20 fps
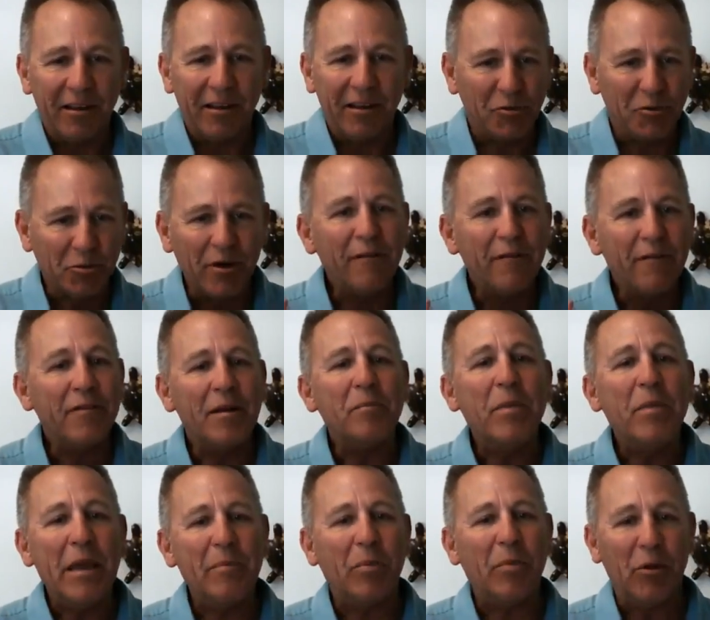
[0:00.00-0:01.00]
driven
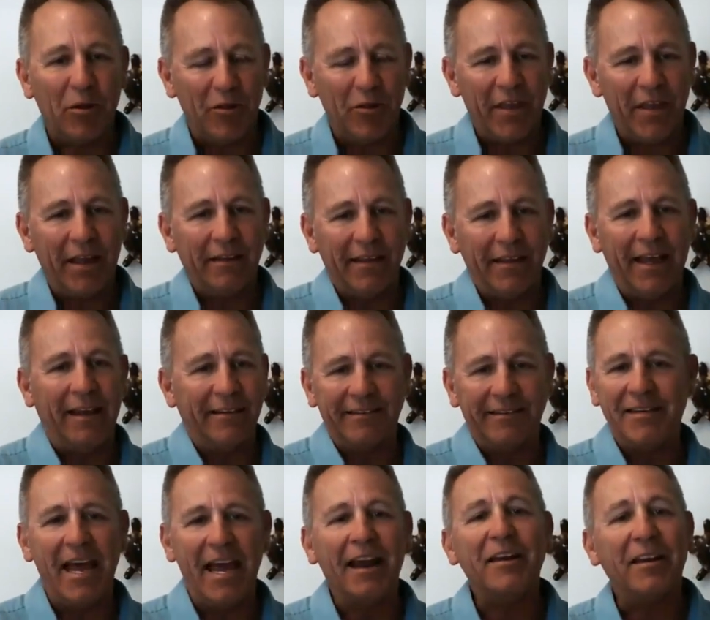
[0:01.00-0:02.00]
people
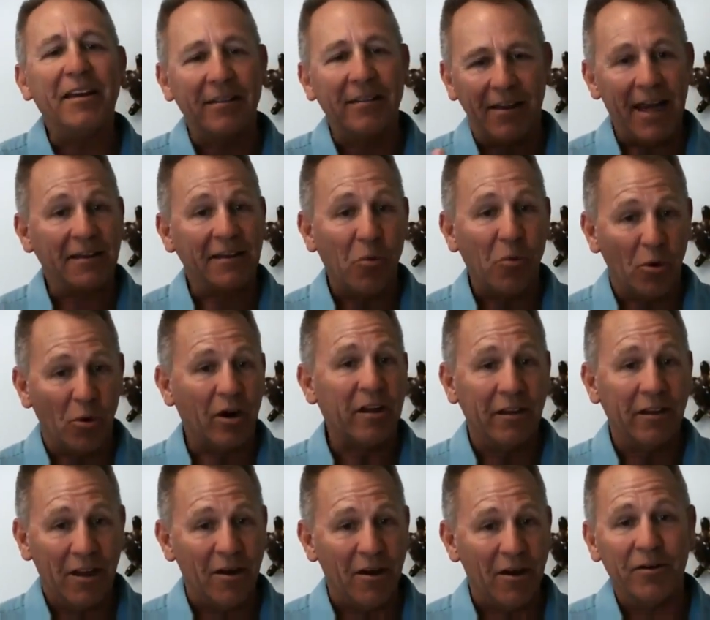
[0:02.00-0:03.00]
that tend to like to work
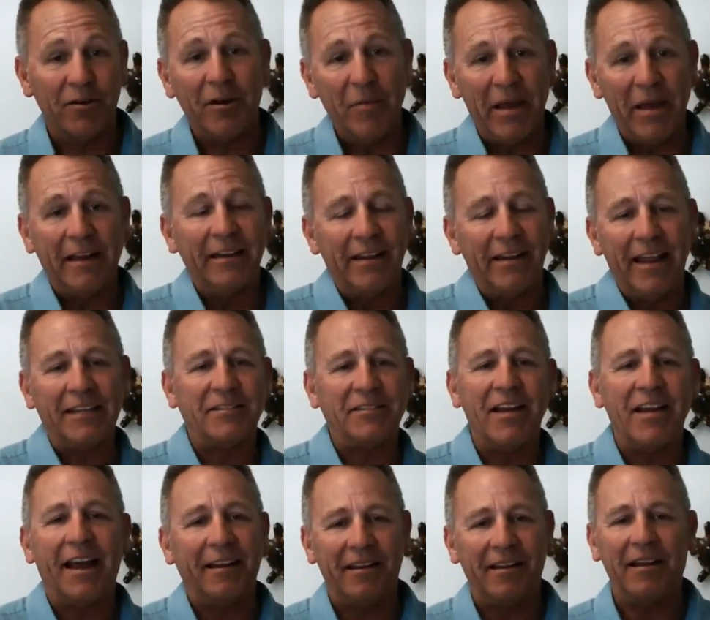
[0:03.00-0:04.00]
alone. I mean, that's
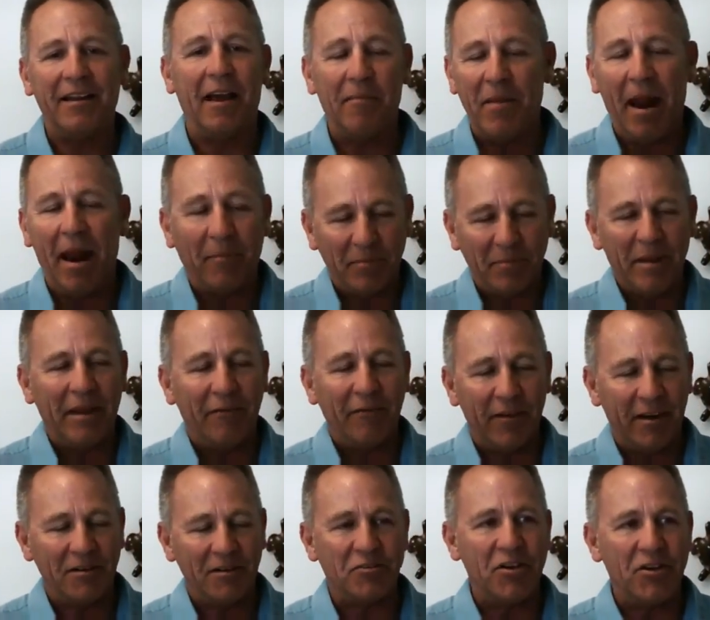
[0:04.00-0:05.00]
not, now I'm being
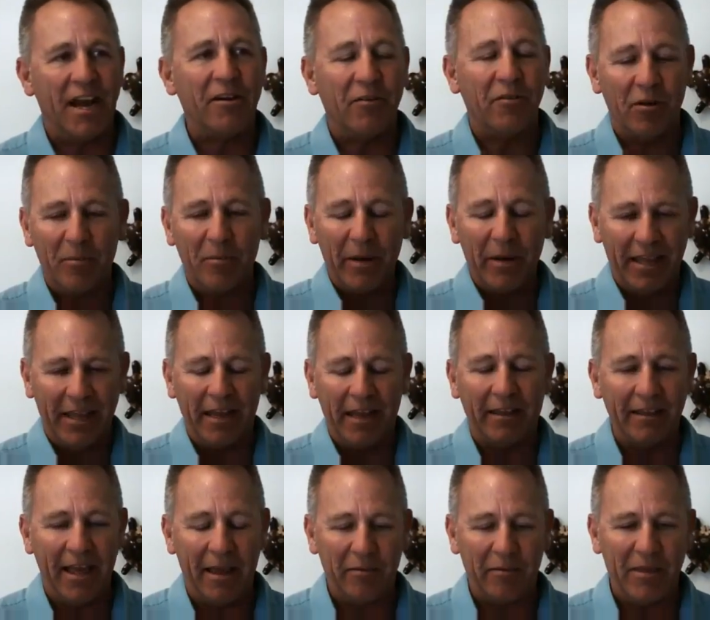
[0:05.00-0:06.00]
very general, but they
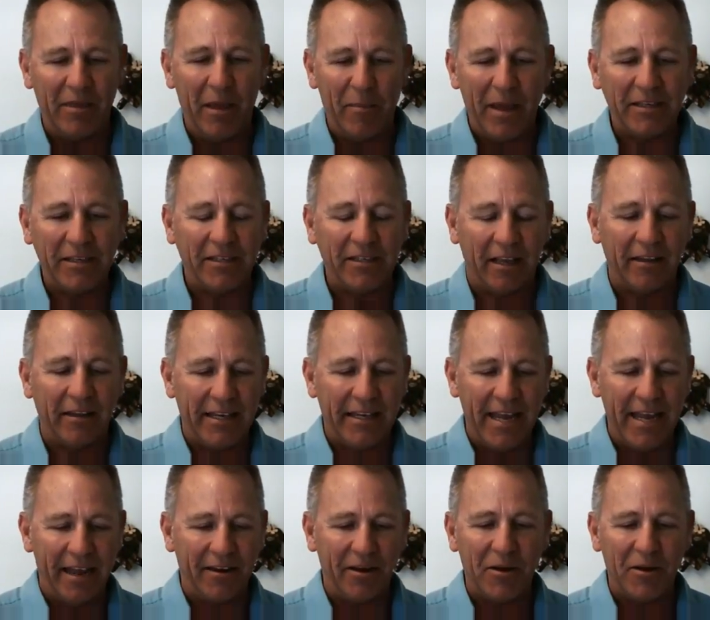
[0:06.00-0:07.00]
basically
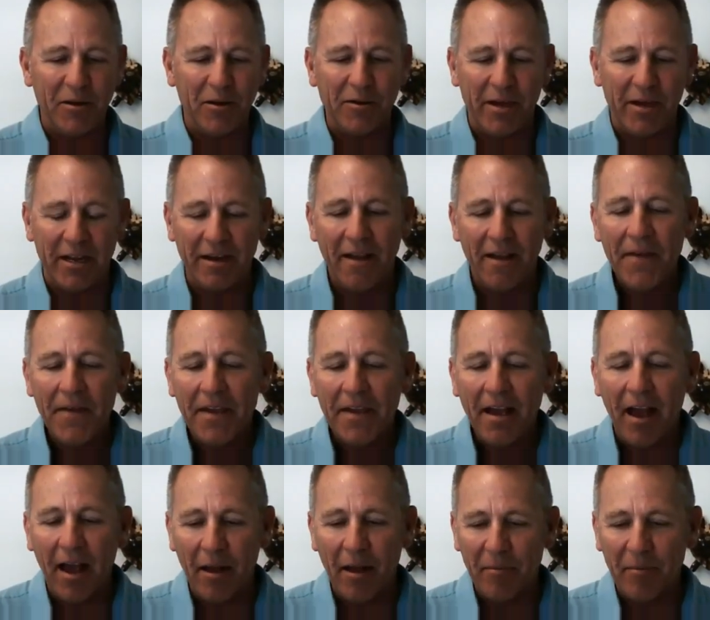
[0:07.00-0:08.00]
tend to do it.
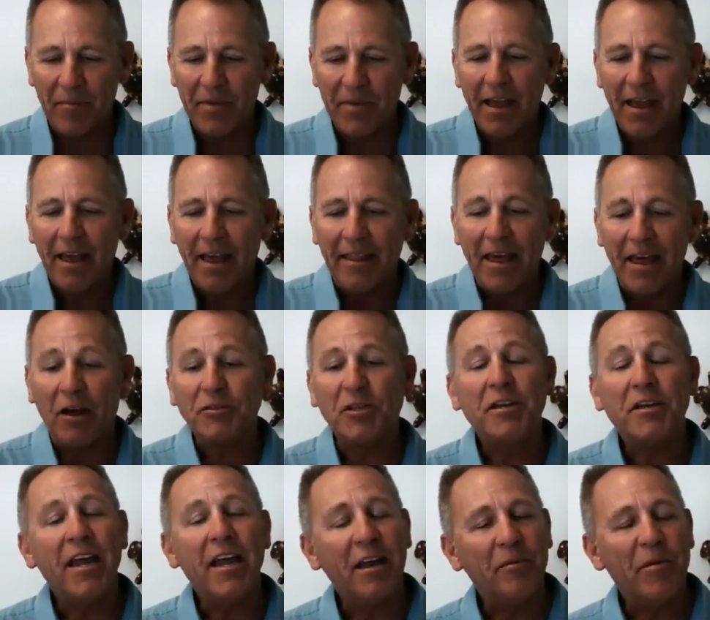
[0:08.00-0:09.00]
They also
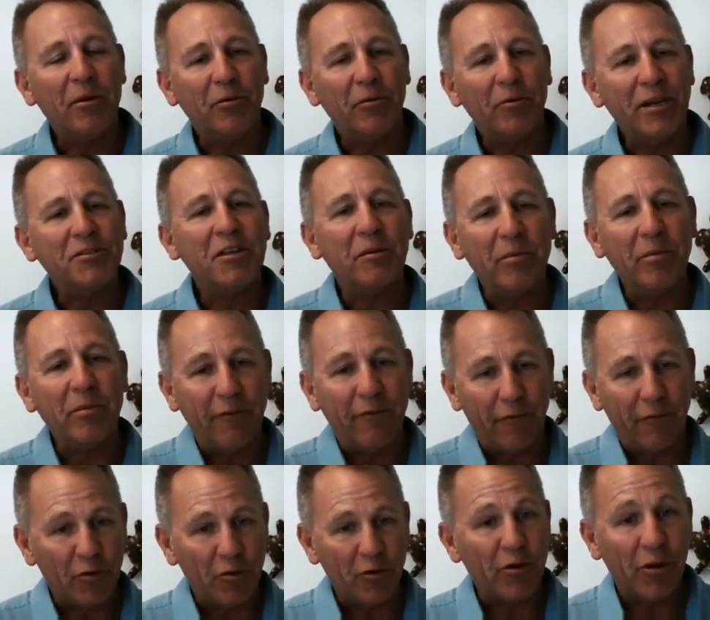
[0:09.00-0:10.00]
tend to be reasonably
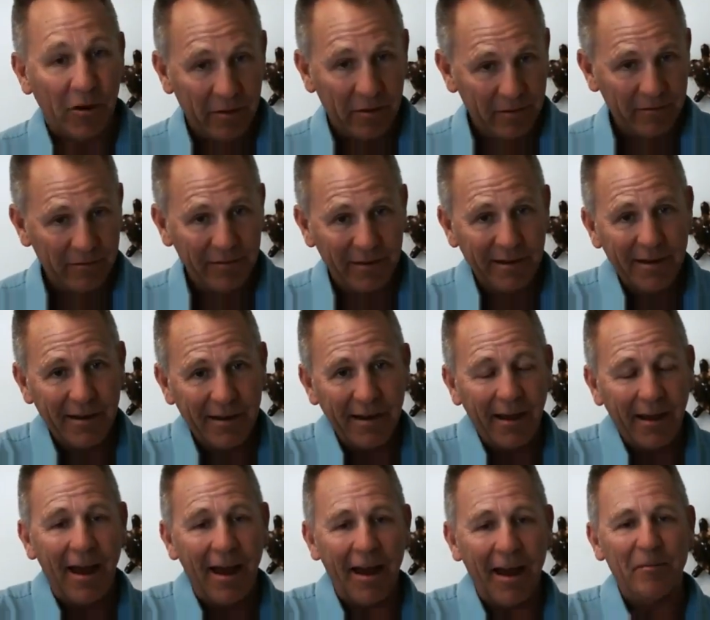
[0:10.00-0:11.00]
frugal.
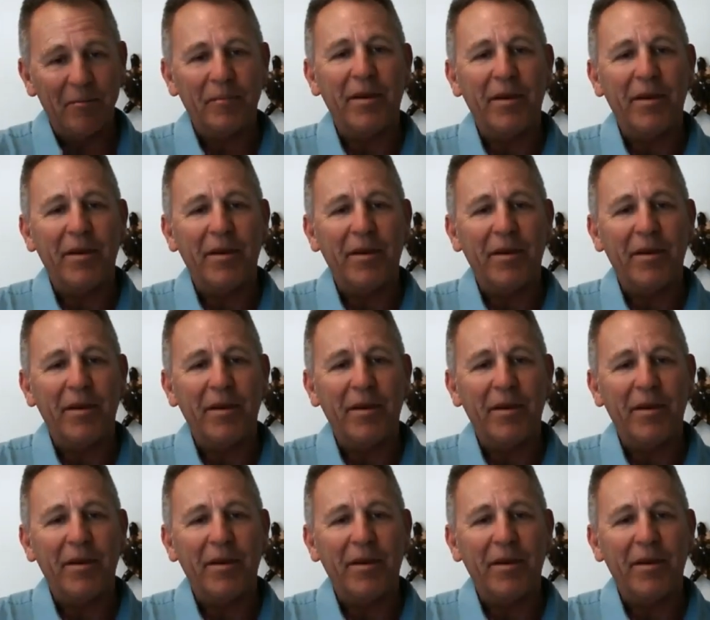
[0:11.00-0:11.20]
I